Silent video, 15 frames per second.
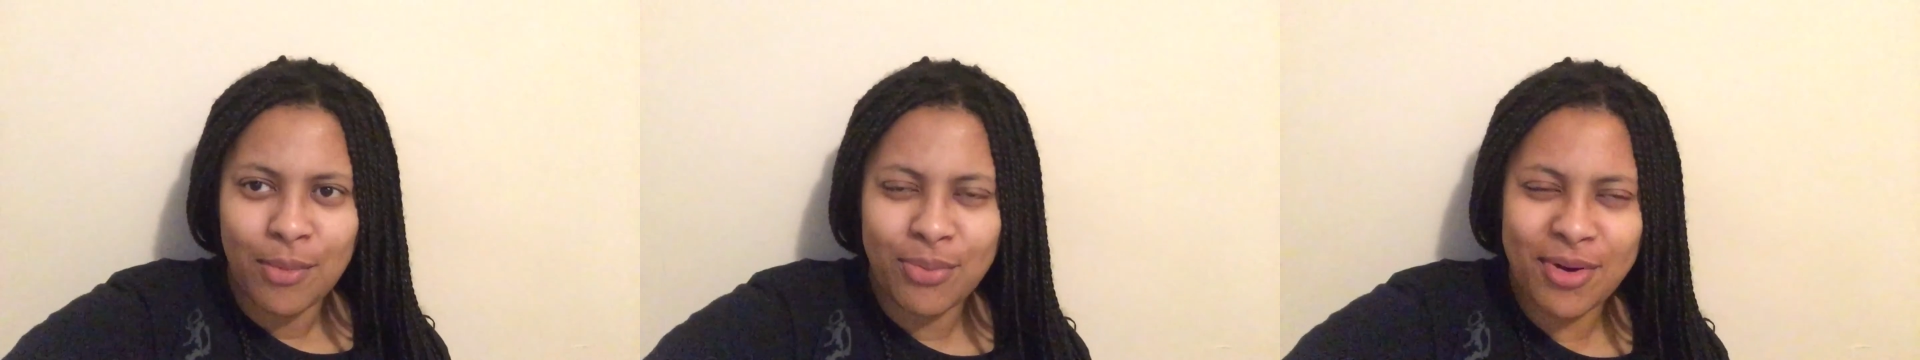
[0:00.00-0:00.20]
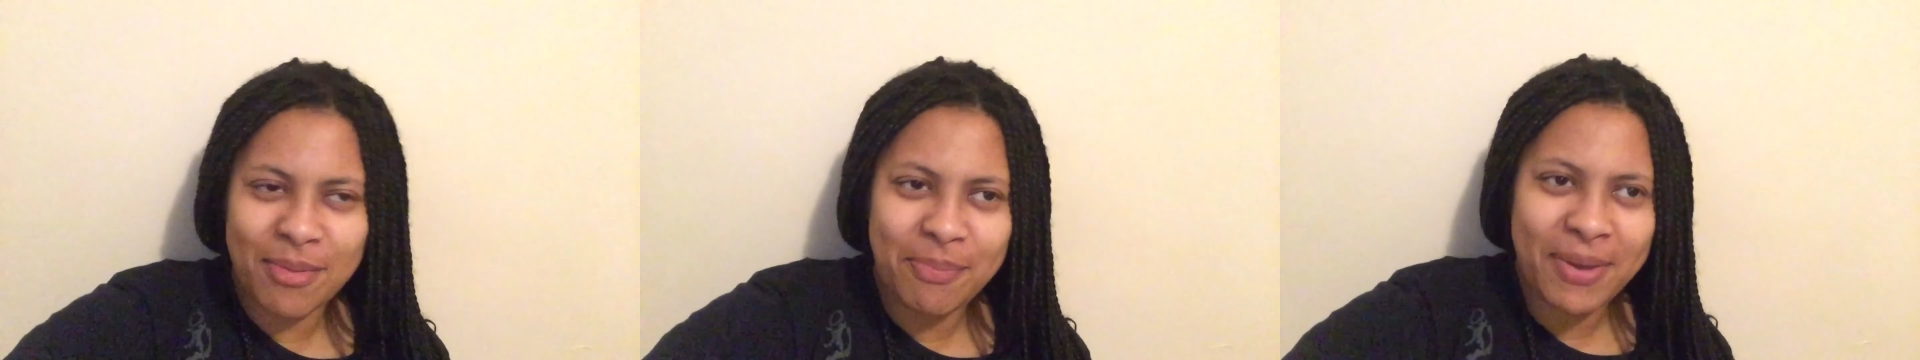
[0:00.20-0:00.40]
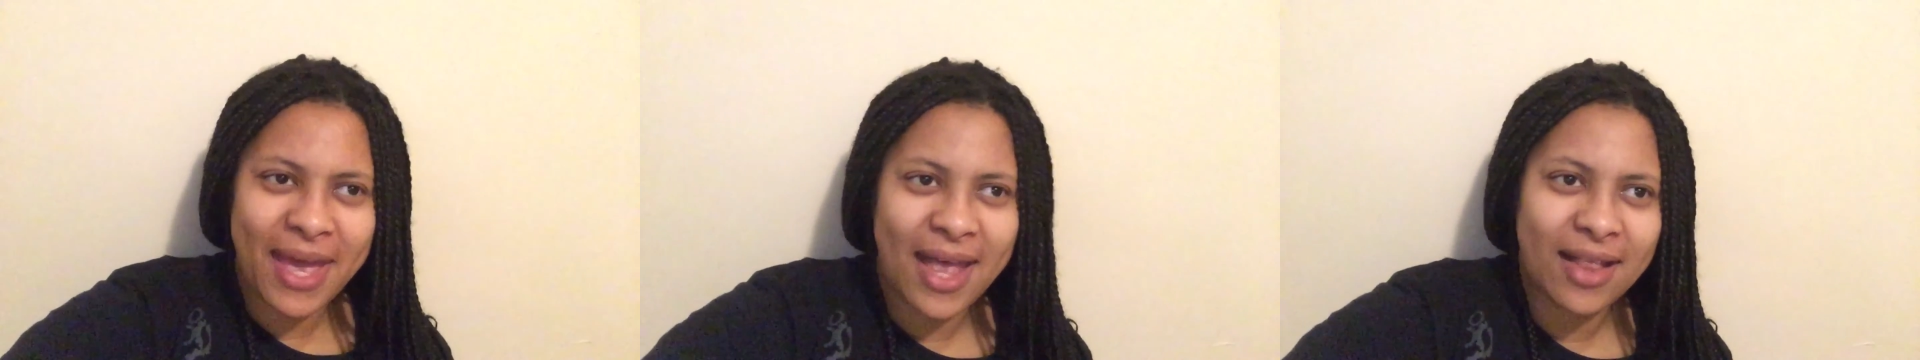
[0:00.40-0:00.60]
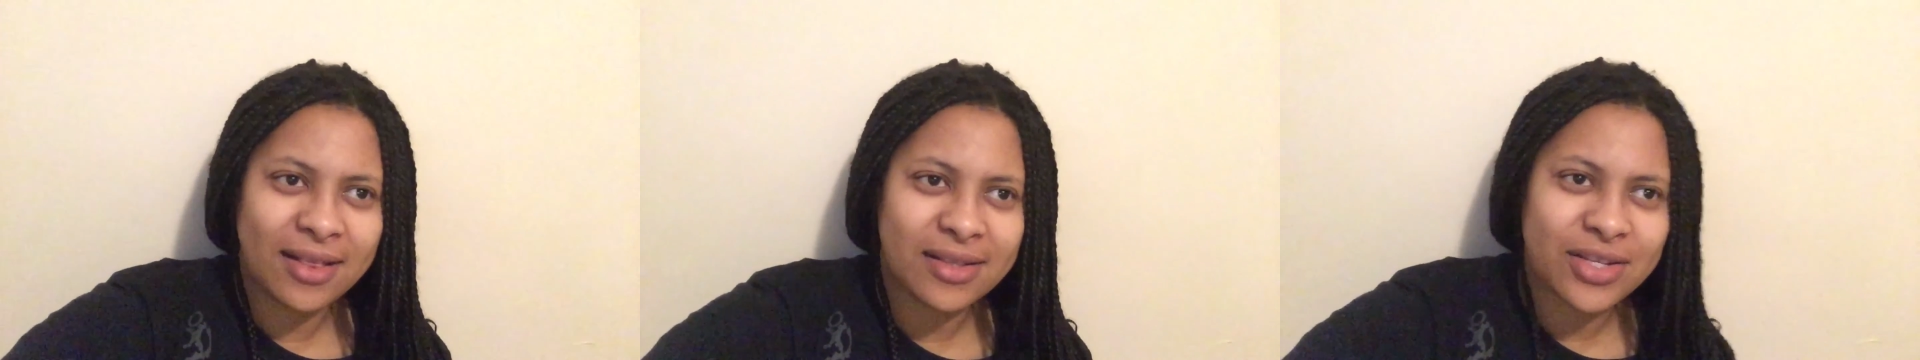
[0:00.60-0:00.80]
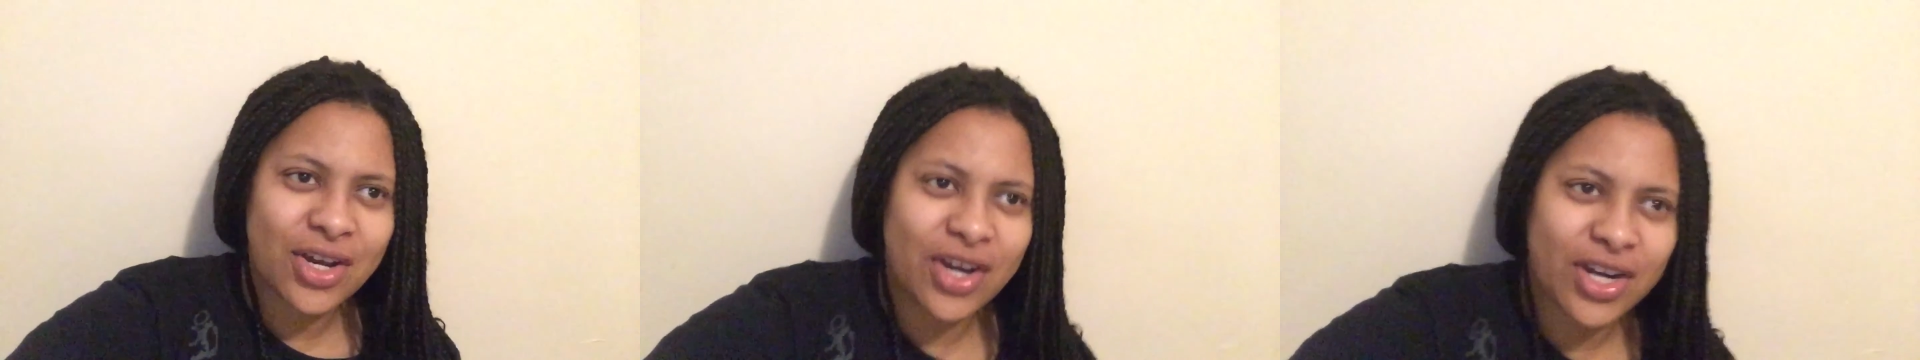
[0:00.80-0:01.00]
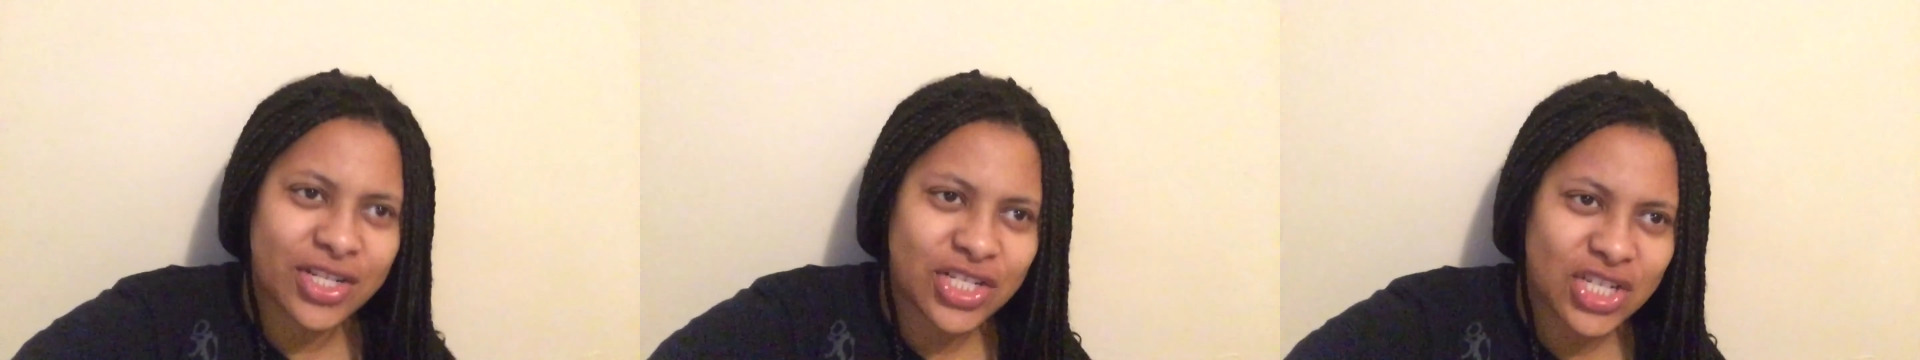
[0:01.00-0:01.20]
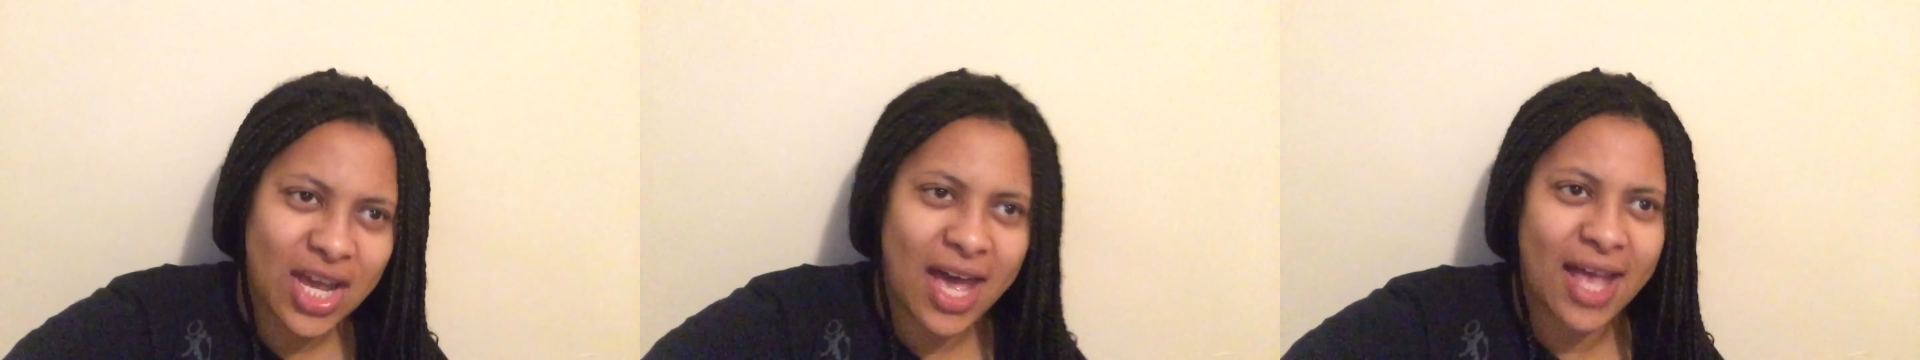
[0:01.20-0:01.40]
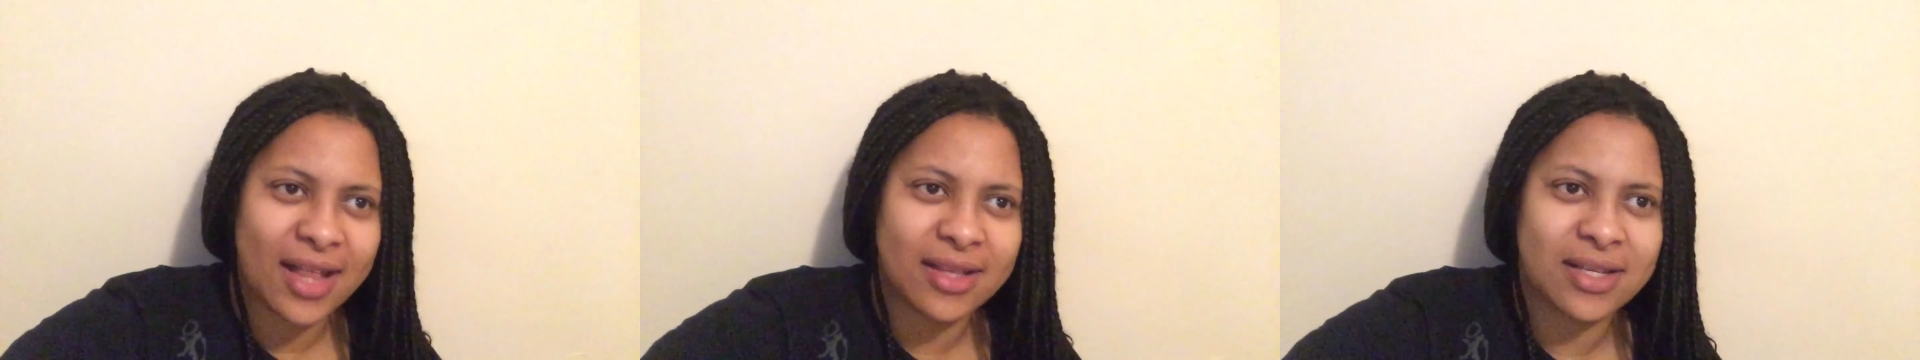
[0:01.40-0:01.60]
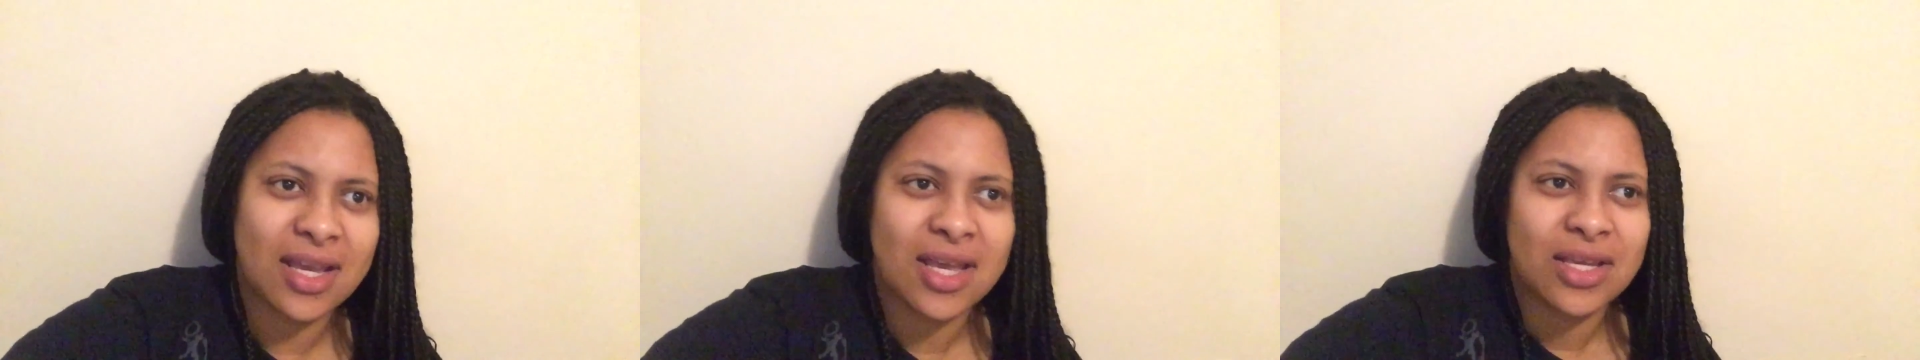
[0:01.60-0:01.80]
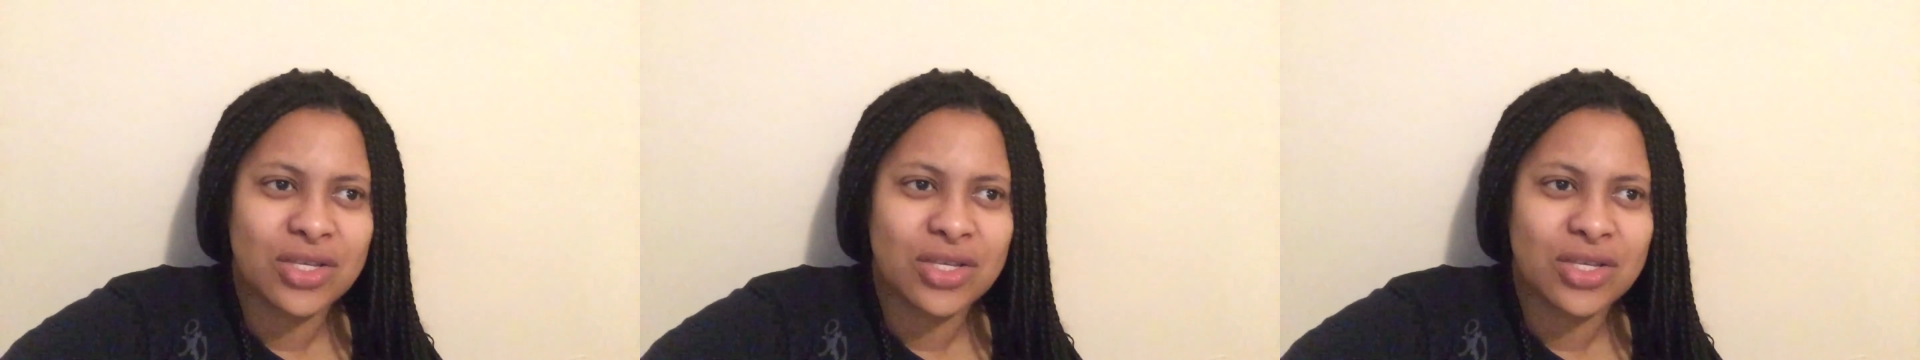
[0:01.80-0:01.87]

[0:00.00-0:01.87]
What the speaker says: propelled her child